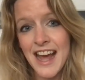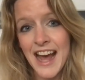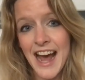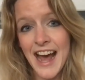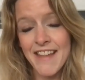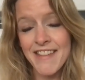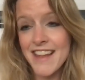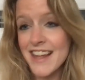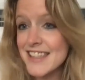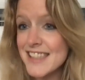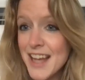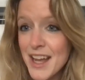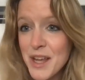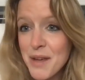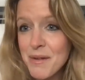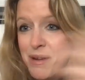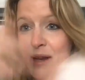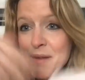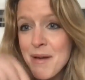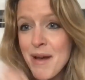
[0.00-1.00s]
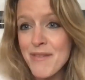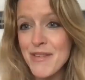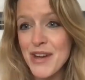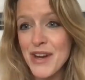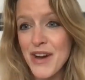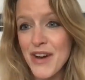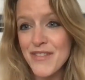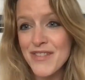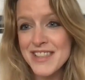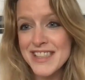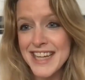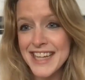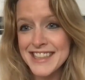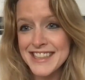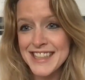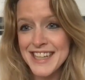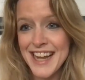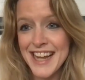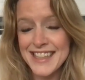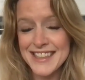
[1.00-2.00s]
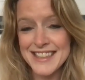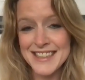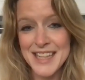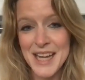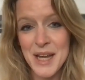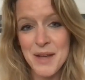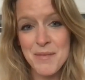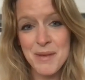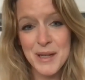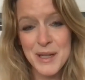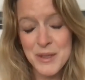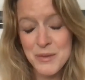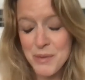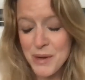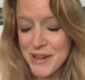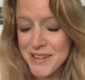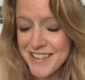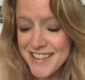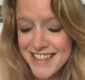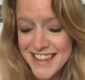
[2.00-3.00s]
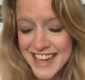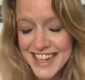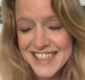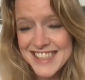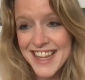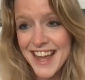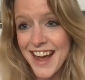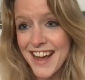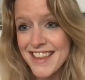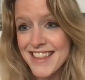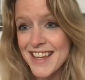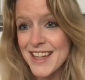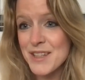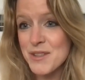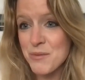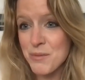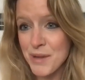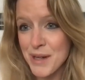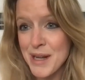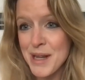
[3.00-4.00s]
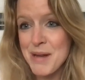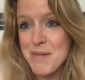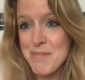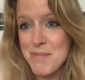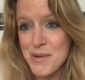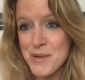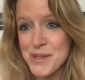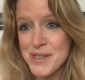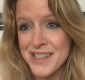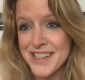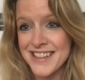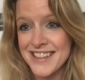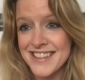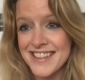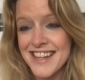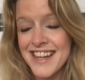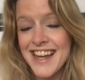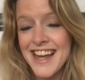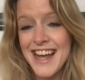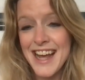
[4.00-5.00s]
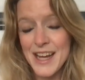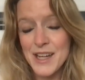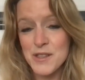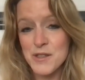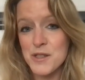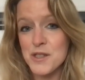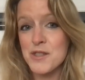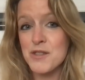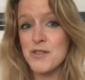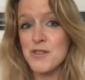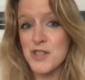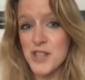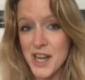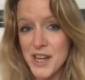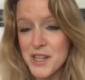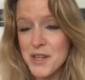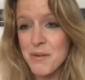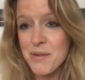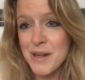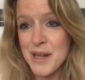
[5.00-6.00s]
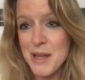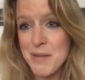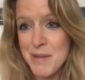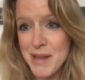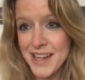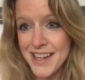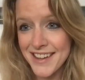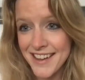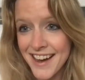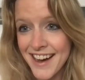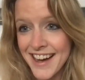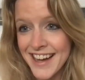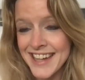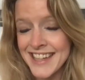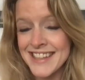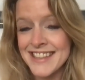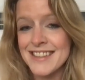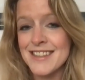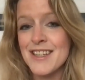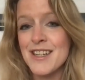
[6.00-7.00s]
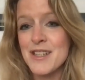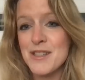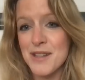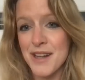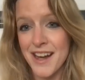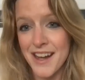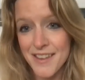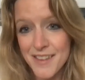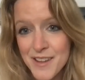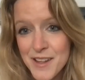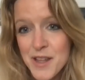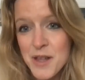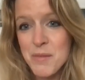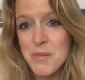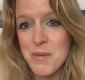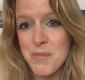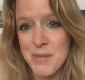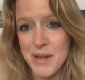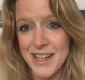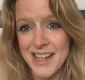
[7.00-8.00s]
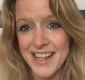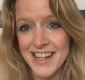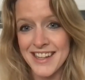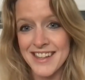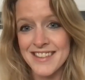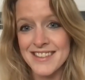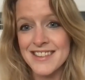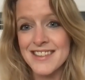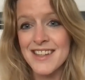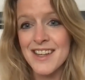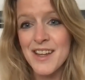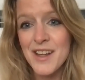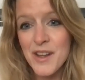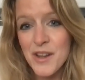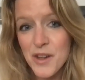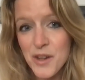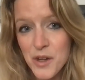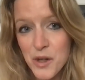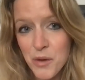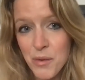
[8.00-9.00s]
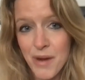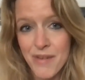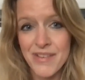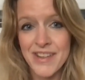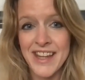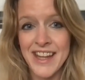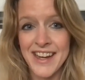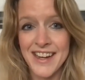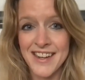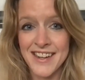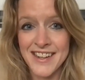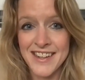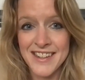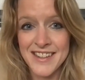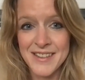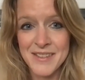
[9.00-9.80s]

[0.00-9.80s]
And that's how you end up having a conversation like today, because one of the things that I think is really important is just genuinely being kind to other human beings, whoever they are.